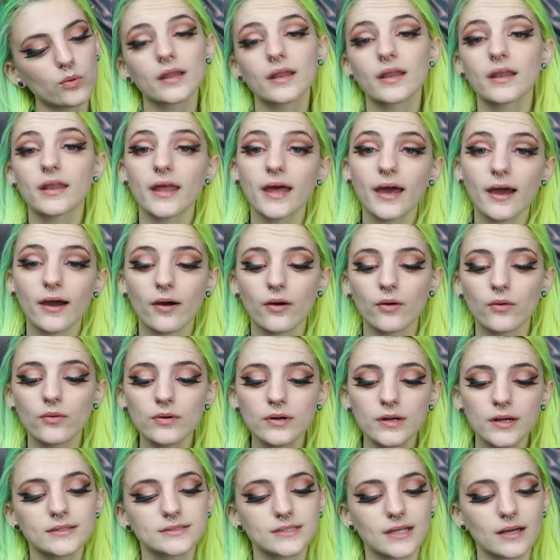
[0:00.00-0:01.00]
Now,
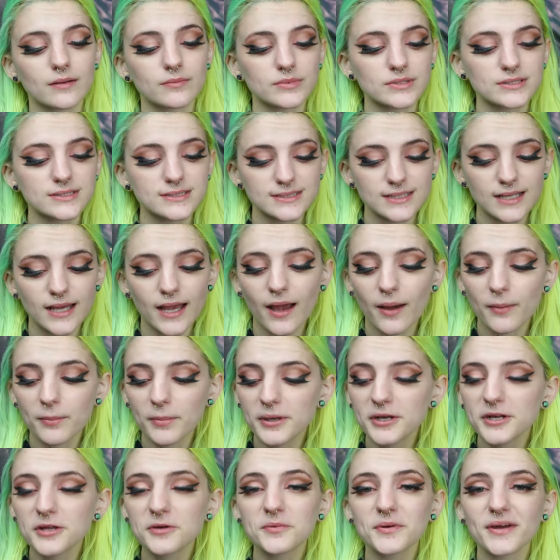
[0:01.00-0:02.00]
time to see how
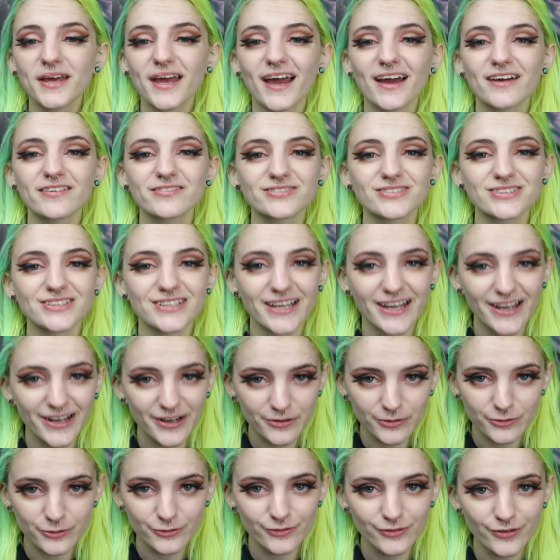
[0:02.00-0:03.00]
many we have
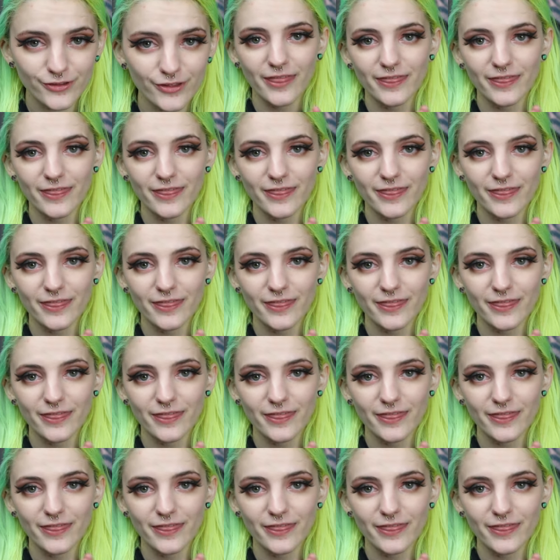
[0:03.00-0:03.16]
now.